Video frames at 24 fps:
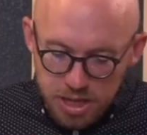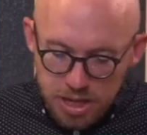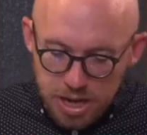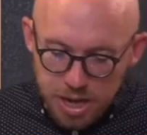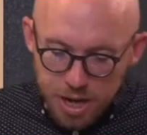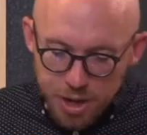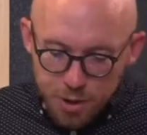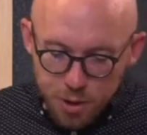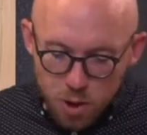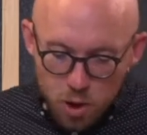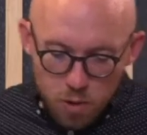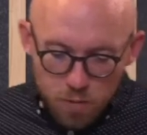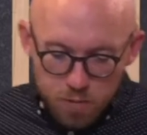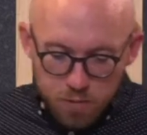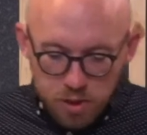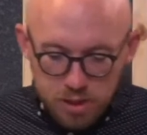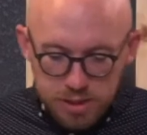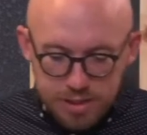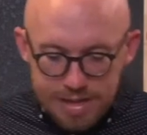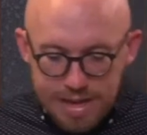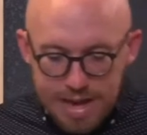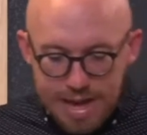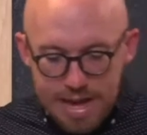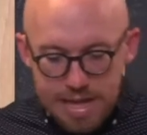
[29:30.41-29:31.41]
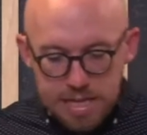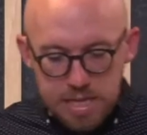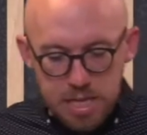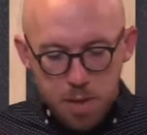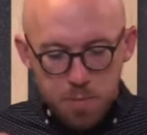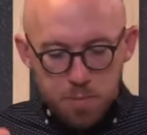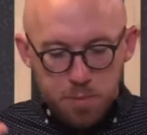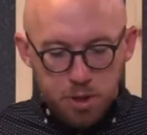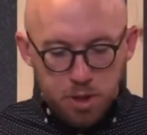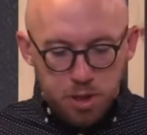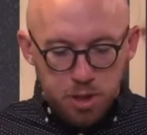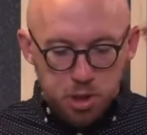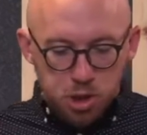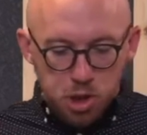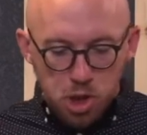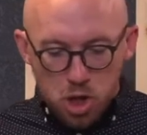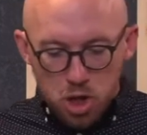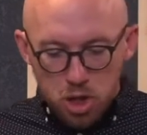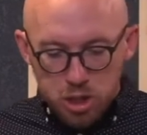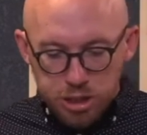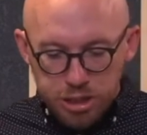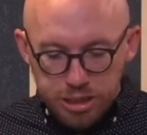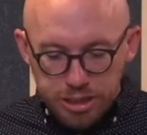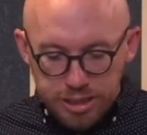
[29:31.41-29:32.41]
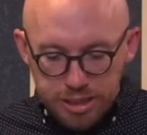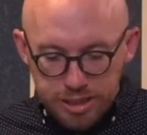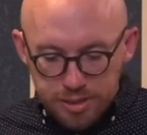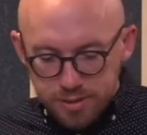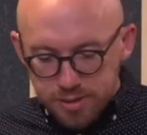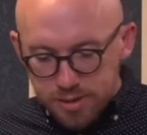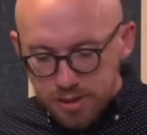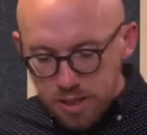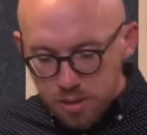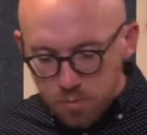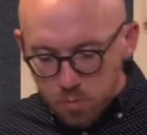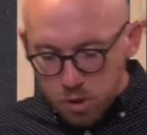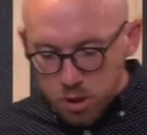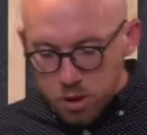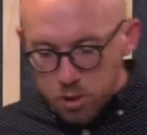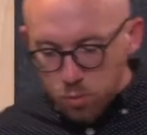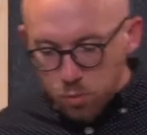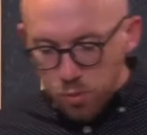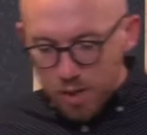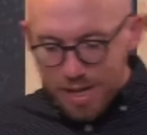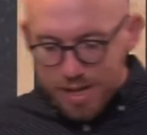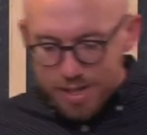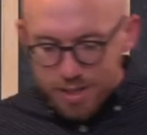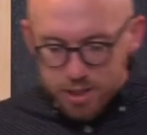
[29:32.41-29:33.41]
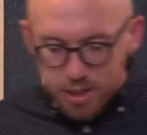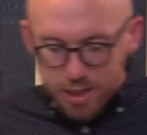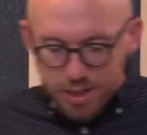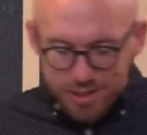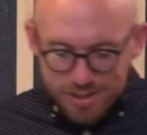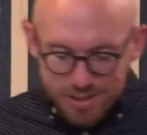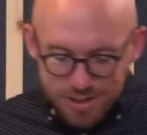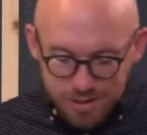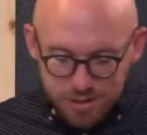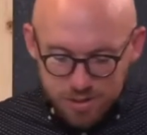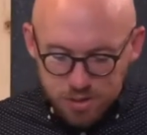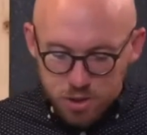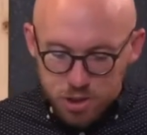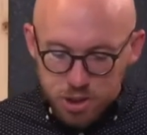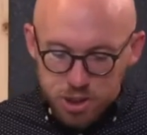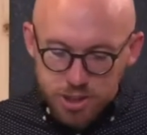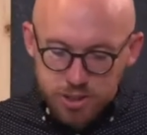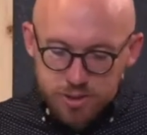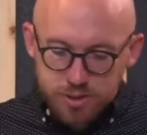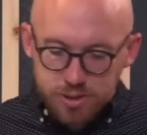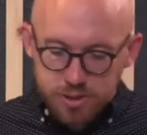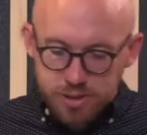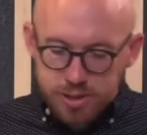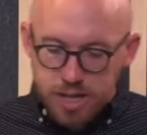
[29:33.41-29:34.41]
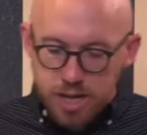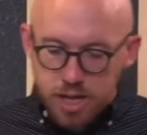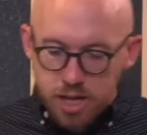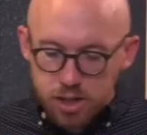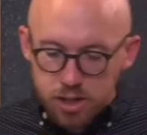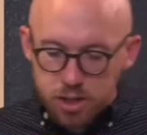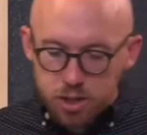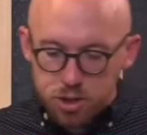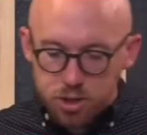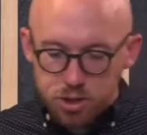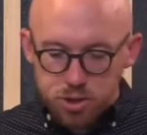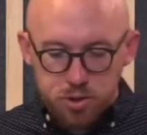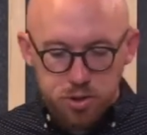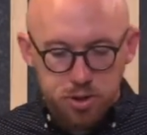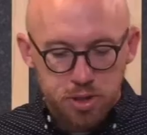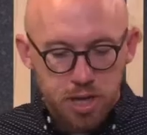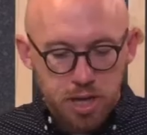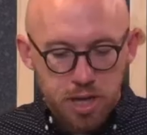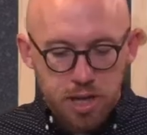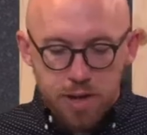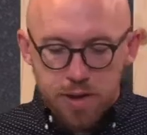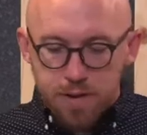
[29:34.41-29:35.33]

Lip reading: And over his head, they put a charge against him, which read, "This is Jesus, King of the Jews."